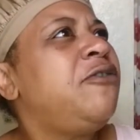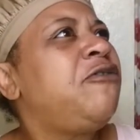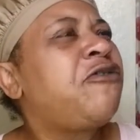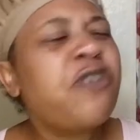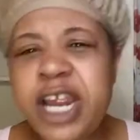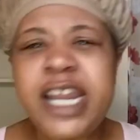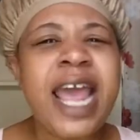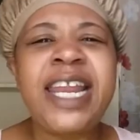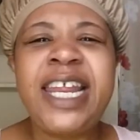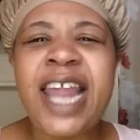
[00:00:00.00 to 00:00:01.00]
Free
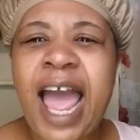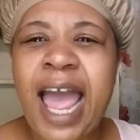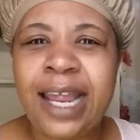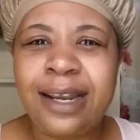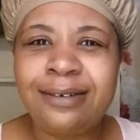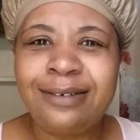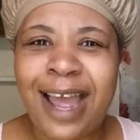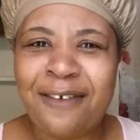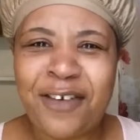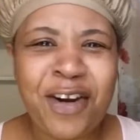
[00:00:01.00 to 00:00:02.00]
ninety-nine.
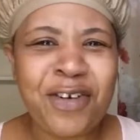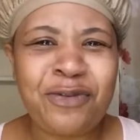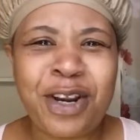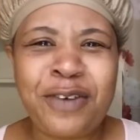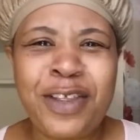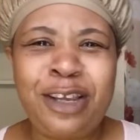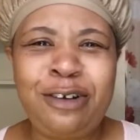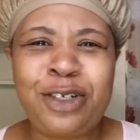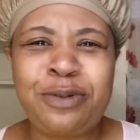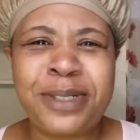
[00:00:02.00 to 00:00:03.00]
I've heard one of the
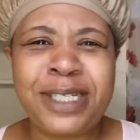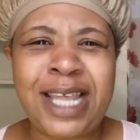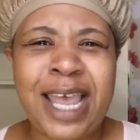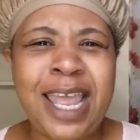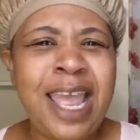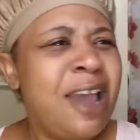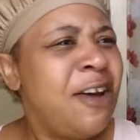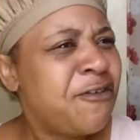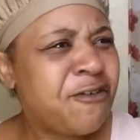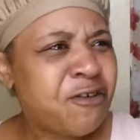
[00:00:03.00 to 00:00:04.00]
YouTubers say,
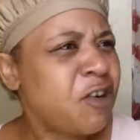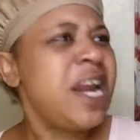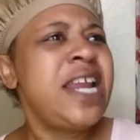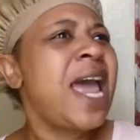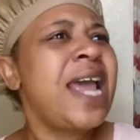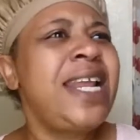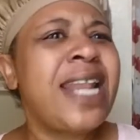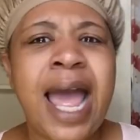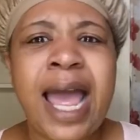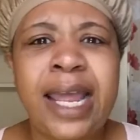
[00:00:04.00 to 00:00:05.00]
free
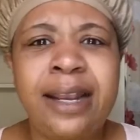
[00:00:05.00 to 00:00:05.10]
ninety-nine.